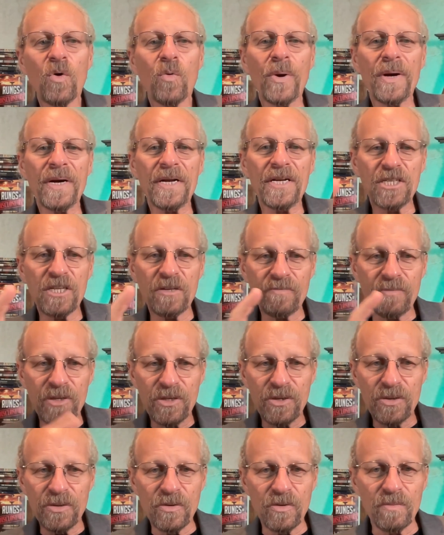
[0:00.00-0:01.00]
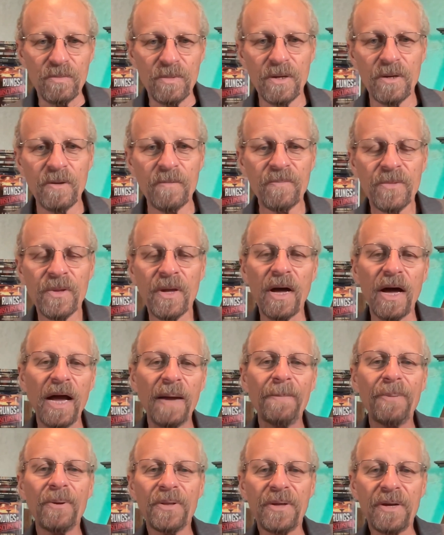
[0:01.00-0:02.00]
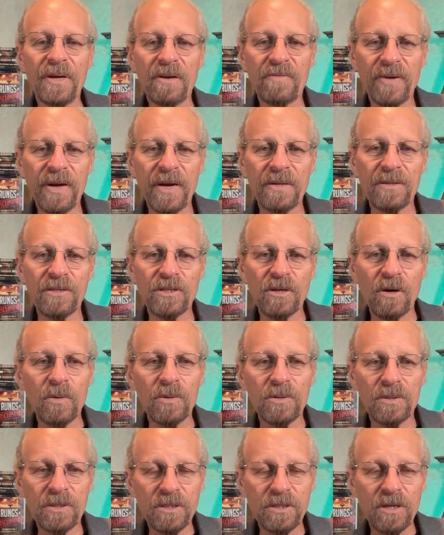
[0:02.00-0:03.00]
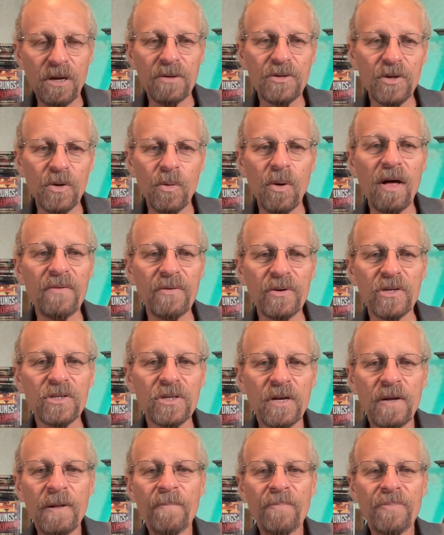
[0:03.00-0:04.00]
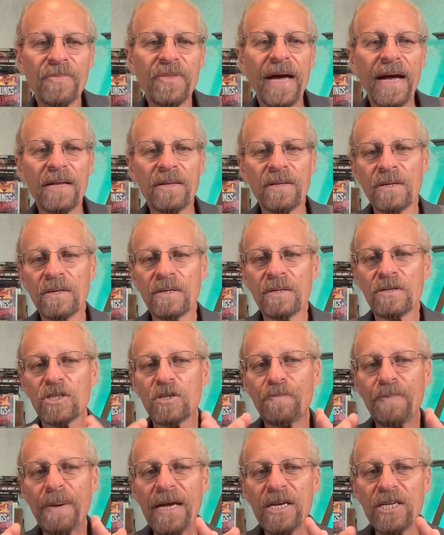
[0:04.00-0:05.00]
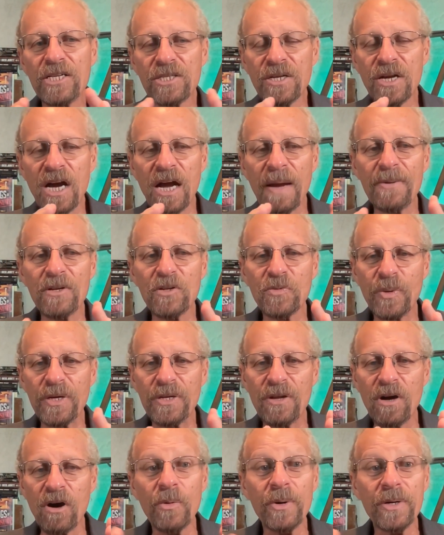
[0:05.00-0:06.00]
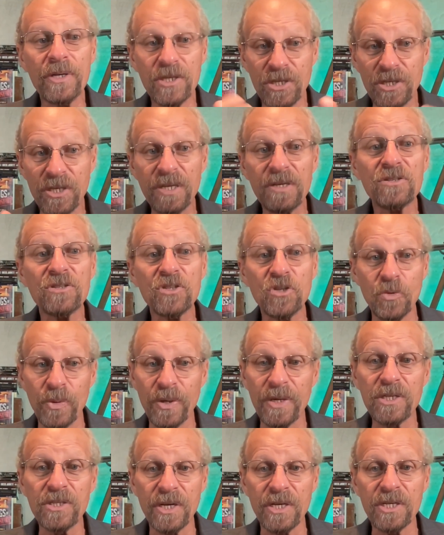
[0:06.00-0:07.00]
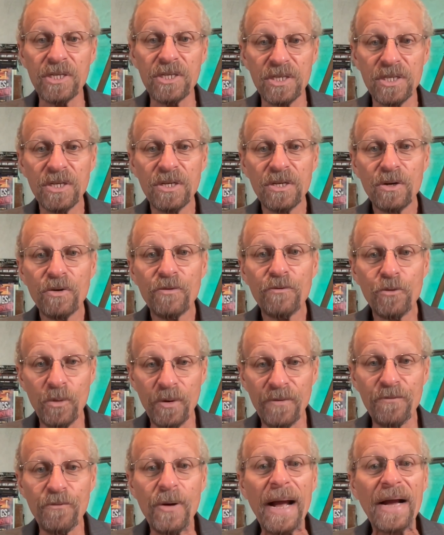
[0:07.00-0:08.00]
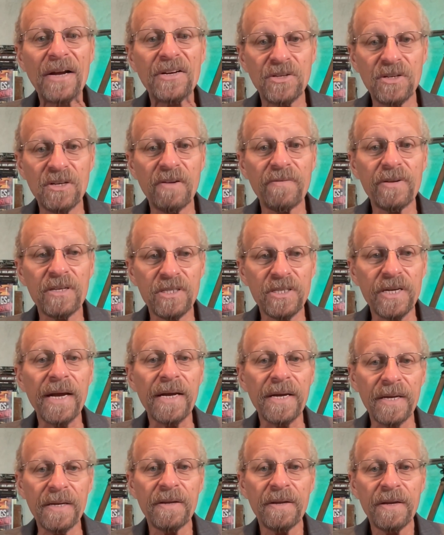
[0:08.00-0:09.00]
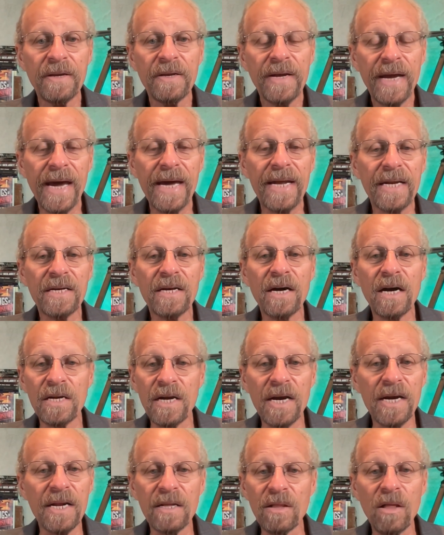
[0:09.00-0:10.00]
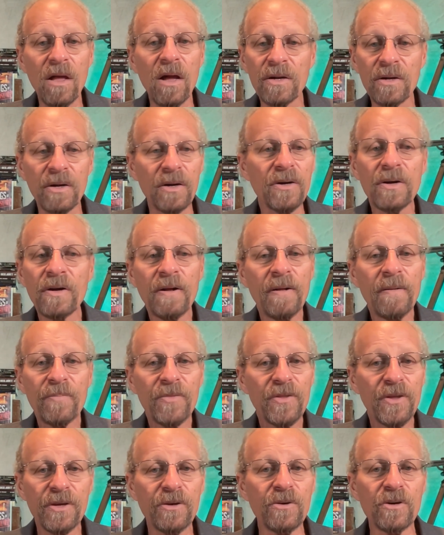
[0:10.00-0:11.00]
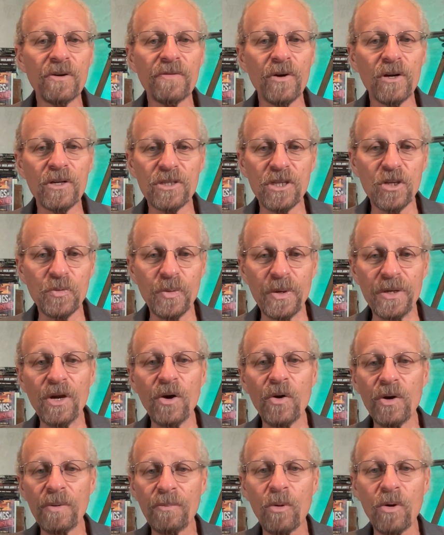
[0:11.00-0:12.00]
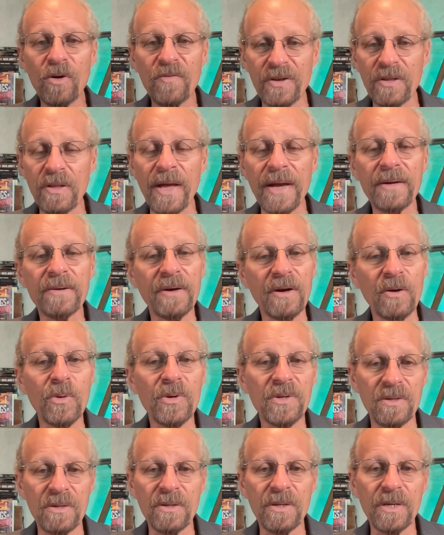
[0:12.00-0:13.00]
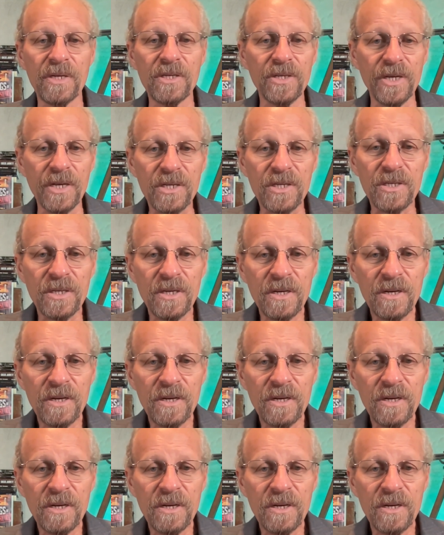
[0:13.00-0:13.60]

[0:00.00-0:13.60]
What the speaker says: when he's in the tomb. Wow. I believe, and so do others, that space-time as we know it ceased to exist for a fraction of a second. Had it gone any longer, the universe as we know it more than likely wouldn't exist.